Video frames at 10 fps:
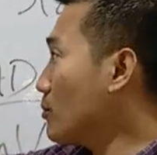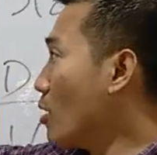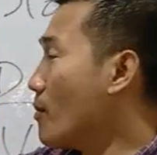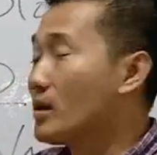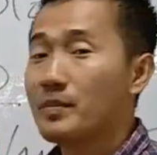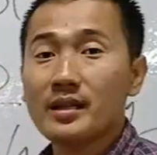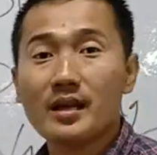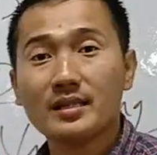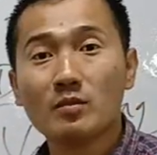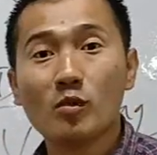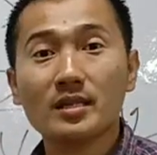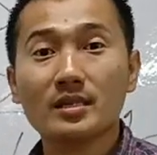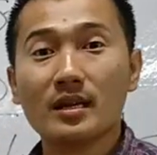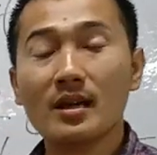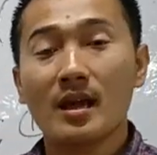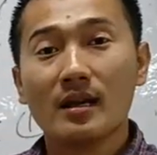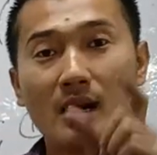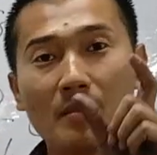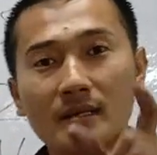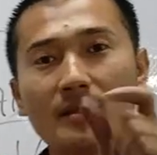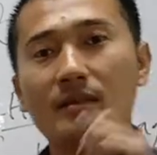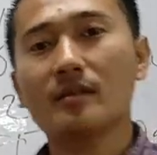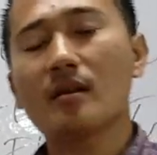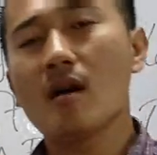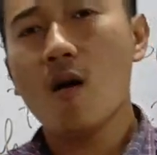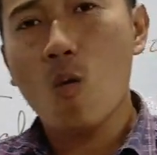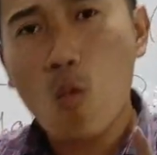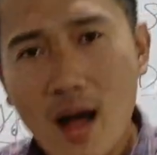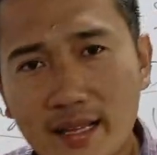and Muhammad bin Ghazim was the commander. What